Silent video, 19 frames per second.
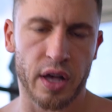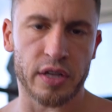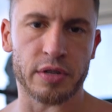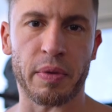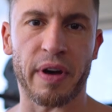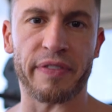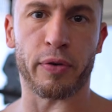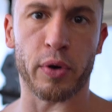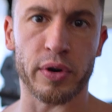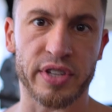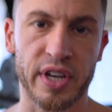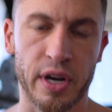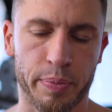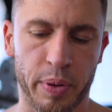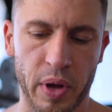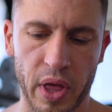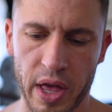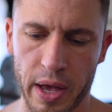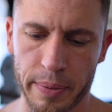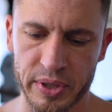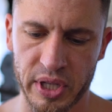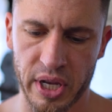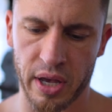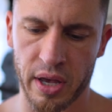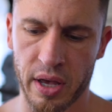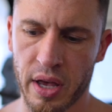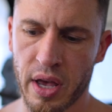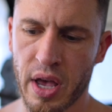So my 4 set of pull-ups,
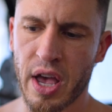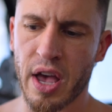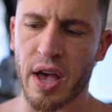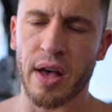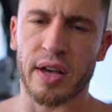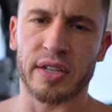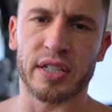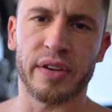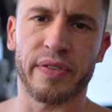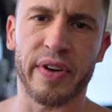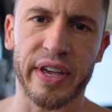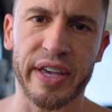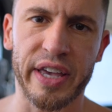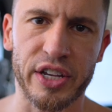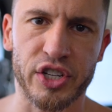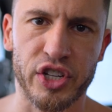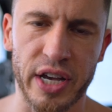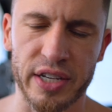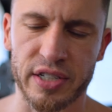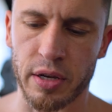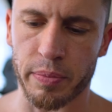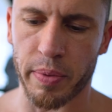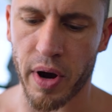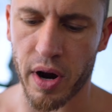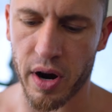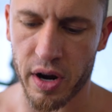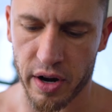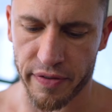see if I can get chest to
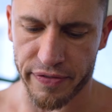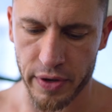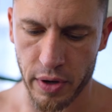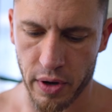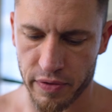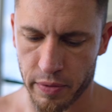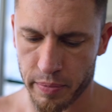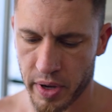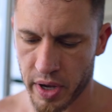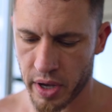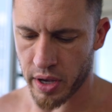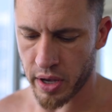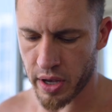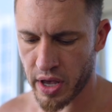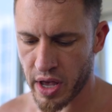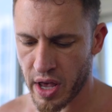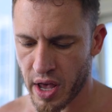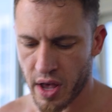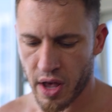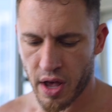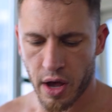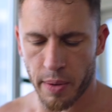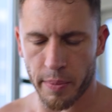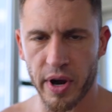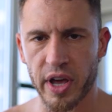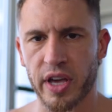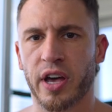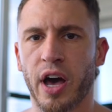bar on a few of them. I'm
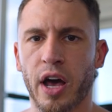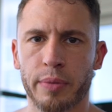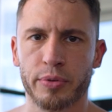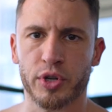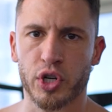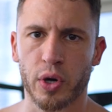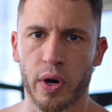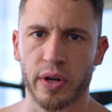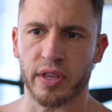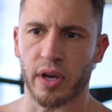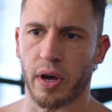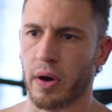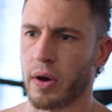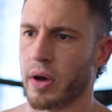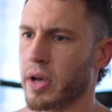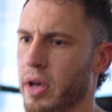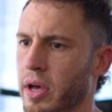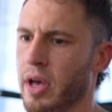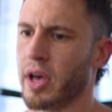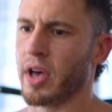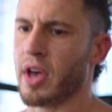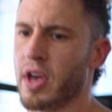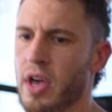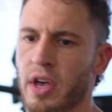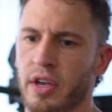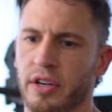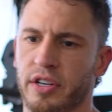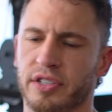gonna cut them short though,
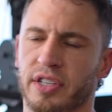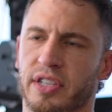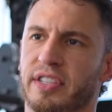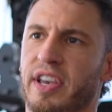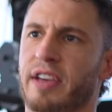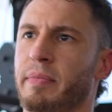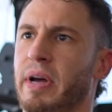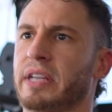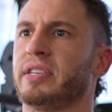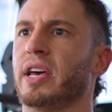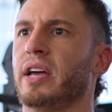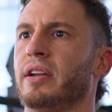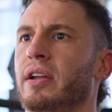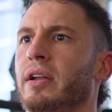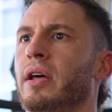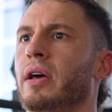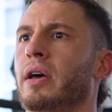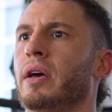just to save my tendon.